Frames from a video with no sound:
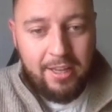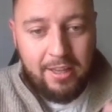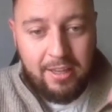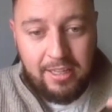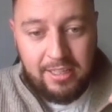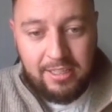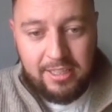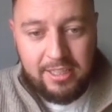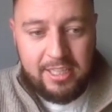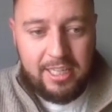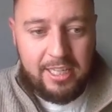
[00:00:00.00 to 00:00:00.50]
the
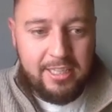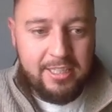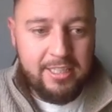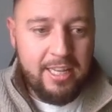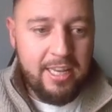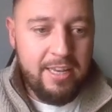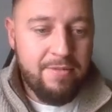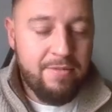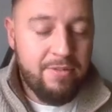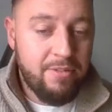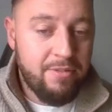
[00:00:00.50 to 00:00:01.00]

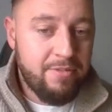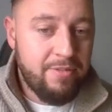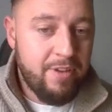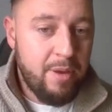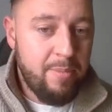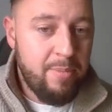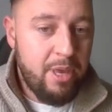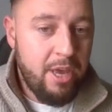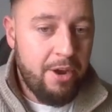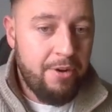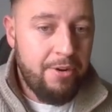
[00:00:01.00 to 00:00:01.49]
16th of
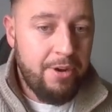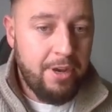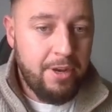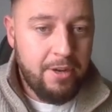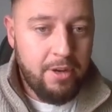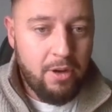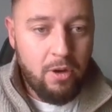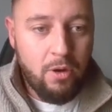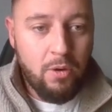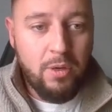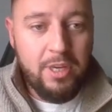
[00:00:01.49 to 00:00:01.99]
February,
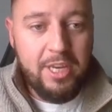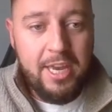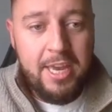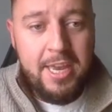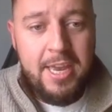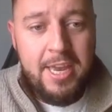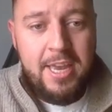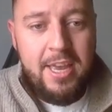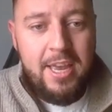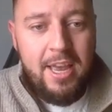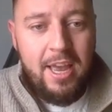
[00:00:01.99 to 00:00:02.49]

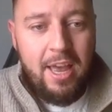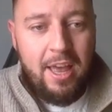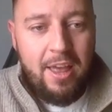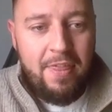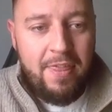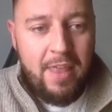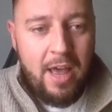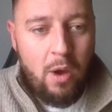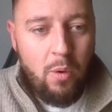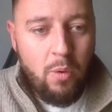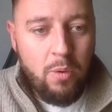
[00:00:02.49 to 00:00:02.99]
okay?
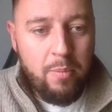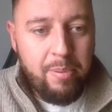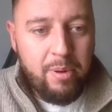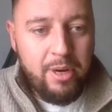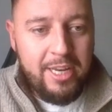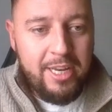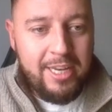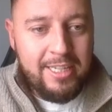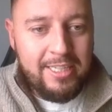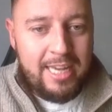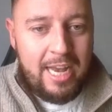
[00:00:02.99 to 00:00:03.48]
And that would
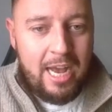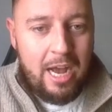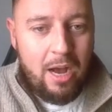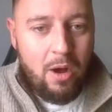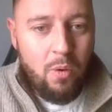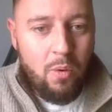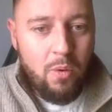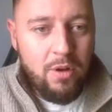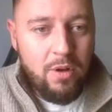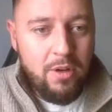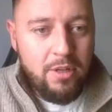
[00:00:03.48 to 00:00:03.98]
bring us
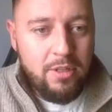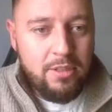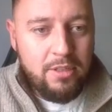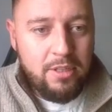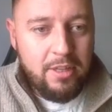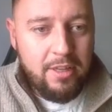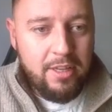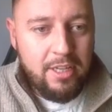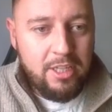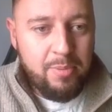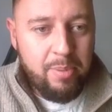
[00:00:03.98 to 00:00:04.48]
out
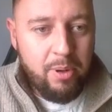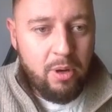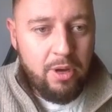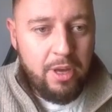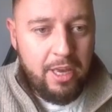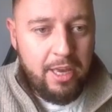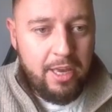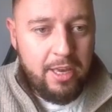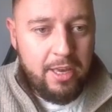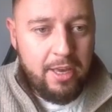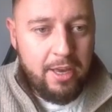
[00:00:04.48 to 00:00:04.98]
to this
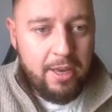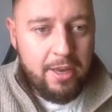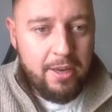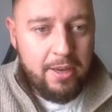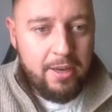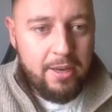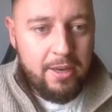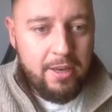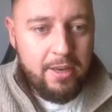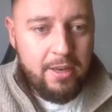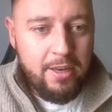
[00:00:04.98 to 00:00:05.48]
point here,
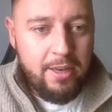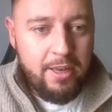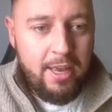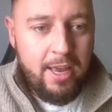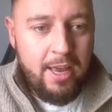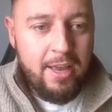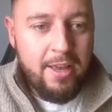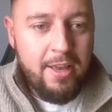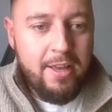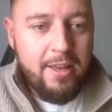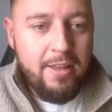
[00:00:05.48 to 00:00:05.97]

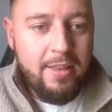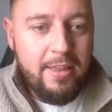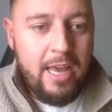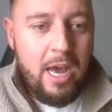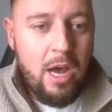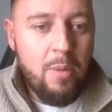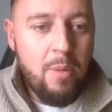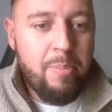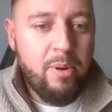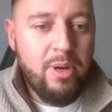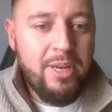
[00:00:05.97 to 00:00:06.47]
yeah?
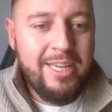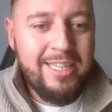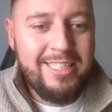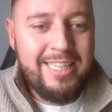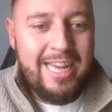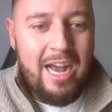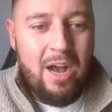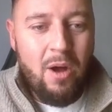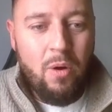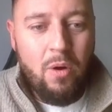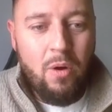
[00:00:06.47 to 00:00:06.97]
That would bring us
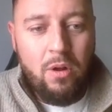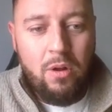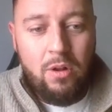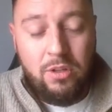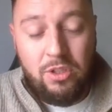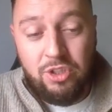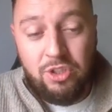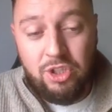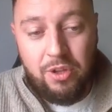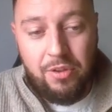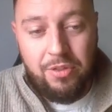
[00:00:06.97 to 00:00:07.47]
out
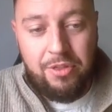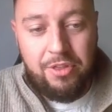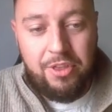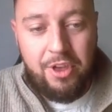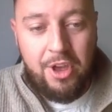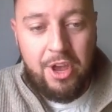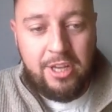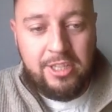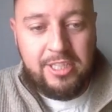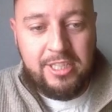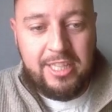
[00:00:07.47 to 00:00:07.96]
on
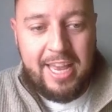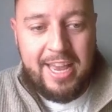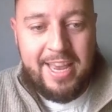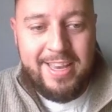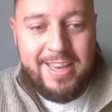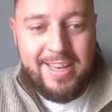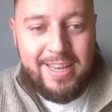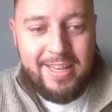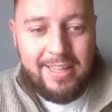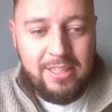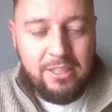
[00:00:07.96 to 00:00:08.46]

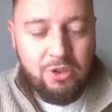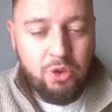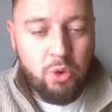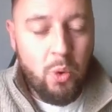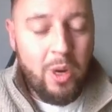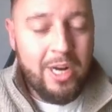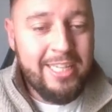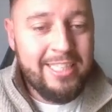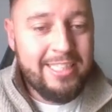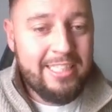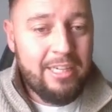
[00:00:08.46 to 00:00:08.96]
Thursday, the
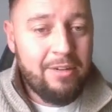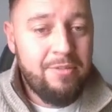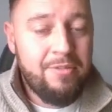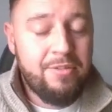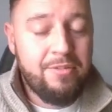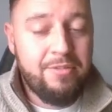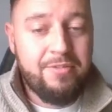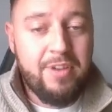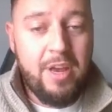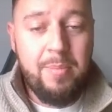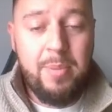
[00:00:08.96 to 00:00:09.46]
27th
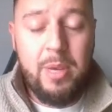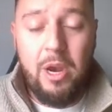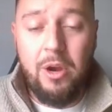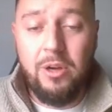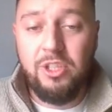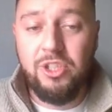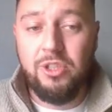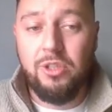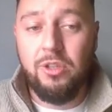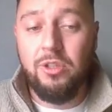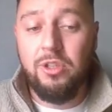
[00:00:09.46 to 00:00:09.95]
of February.
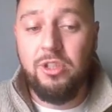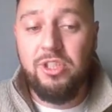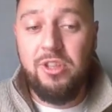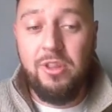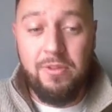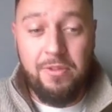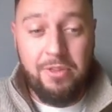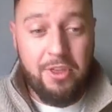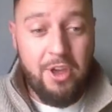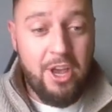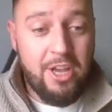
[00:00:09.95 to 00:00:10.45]
So
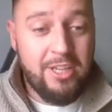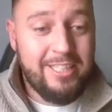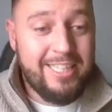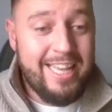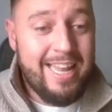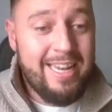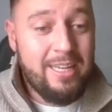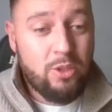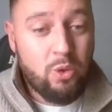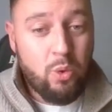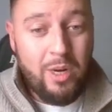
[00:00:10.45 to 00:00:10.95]

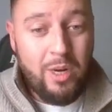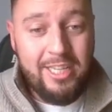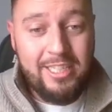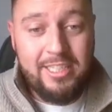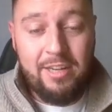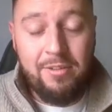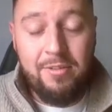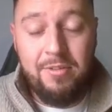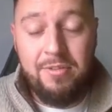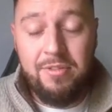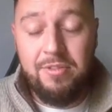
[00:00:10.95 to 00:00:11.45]
Thursday, the
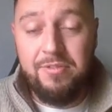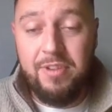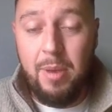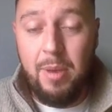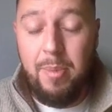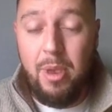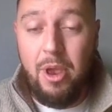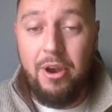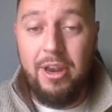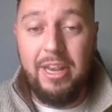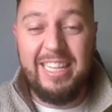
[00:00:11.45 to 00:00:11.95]
27th of
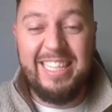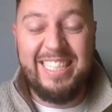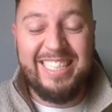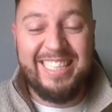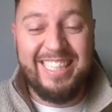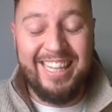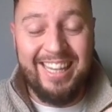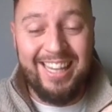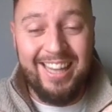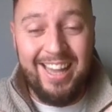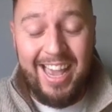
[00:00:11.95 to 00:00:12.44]
February
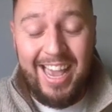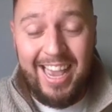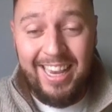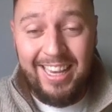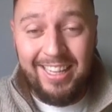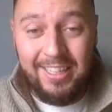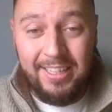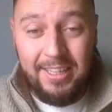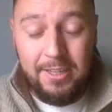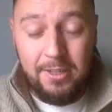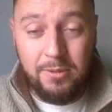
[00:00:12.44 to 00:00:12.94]
is
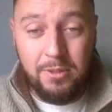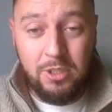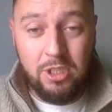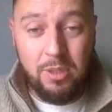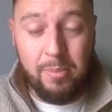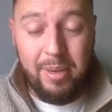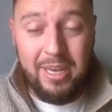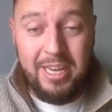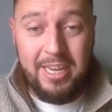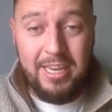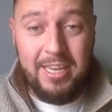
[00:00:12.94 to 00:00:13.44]
likely going to
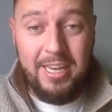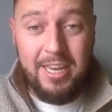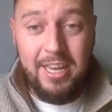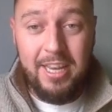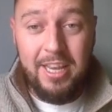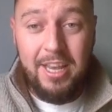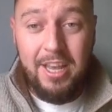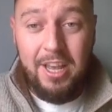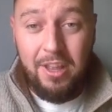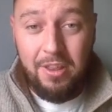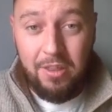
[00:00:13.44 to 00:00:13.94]
be
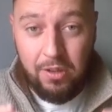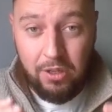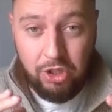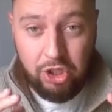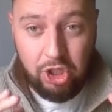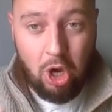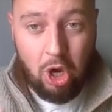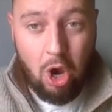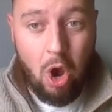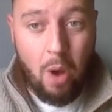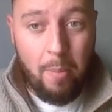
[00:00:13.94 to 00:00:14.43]
the
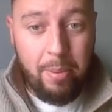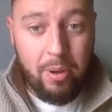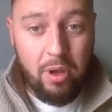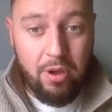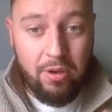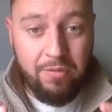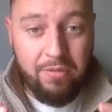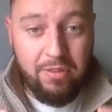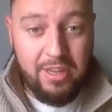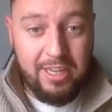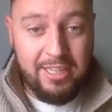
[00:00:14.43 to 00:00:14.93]
top
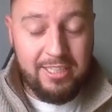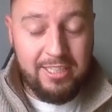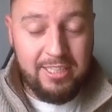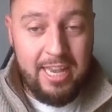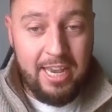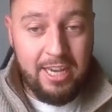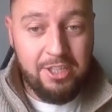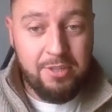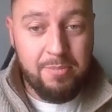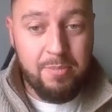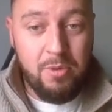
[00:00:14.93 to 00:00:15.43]
of this
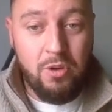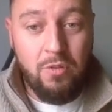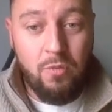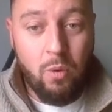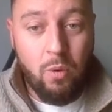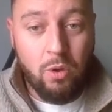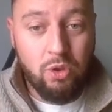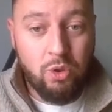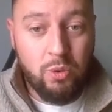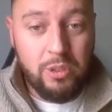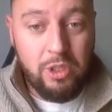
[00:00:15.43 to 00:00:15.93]
next move
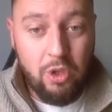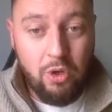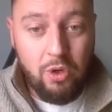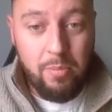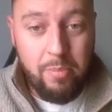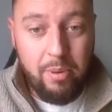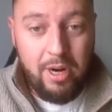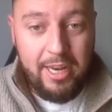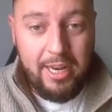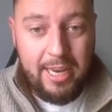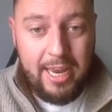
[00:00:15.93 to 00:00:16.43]
once we do
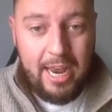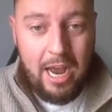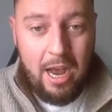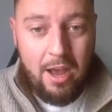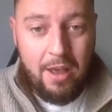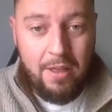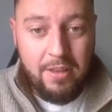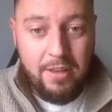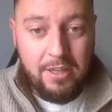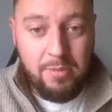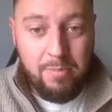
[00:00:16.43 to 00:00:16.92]
break
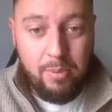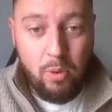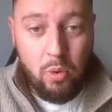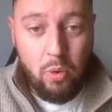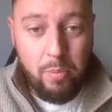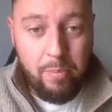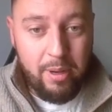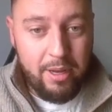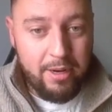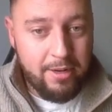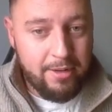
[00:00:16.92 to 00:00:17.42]
out of this
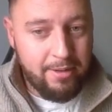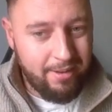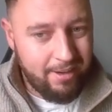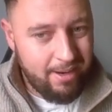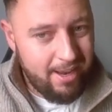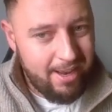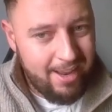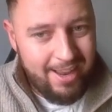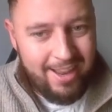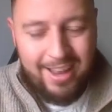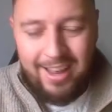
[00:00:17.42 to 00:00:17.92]
bull pennant.
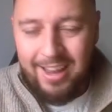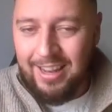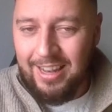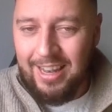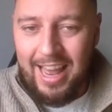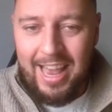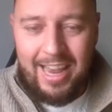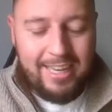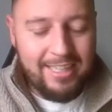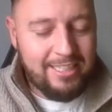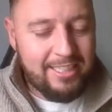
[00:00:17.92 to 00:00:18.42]

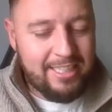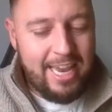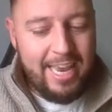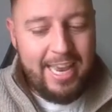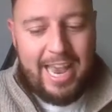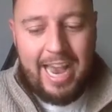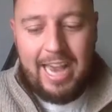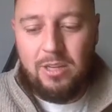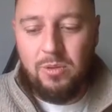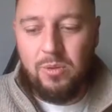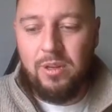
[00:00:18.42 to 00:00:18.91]
Like I said,
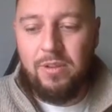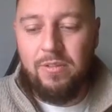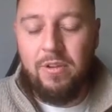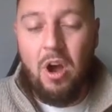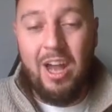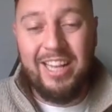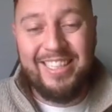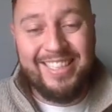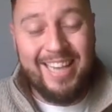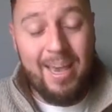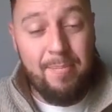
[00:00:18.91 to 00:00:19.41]
guys, we've
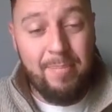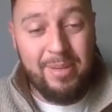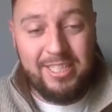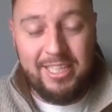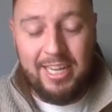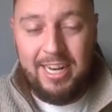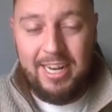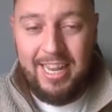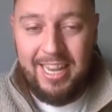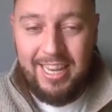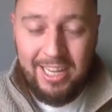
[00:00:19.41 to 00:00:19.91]
got a
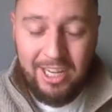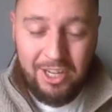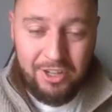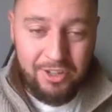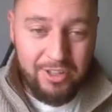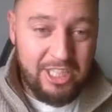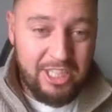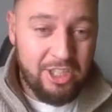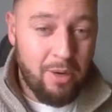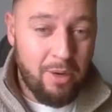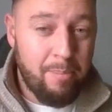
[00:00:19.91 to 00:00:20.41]
10%
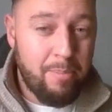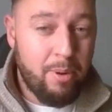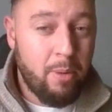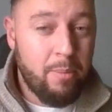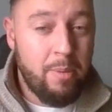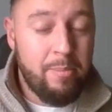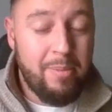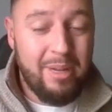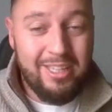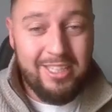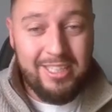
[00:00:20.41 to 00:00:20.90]
increase on
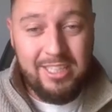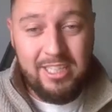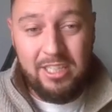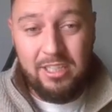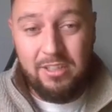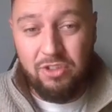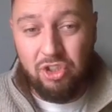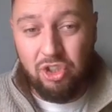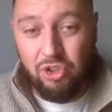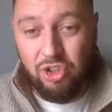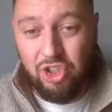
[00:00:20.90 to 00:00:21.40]
probability
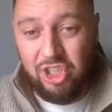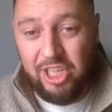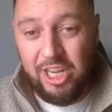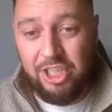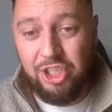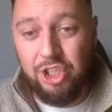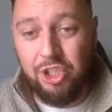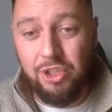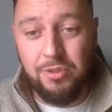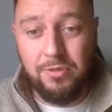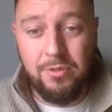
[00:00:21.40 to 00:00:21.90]
of
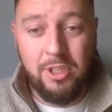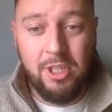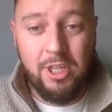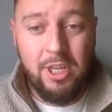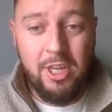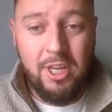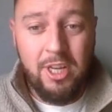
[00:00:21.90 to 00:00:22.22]
succession.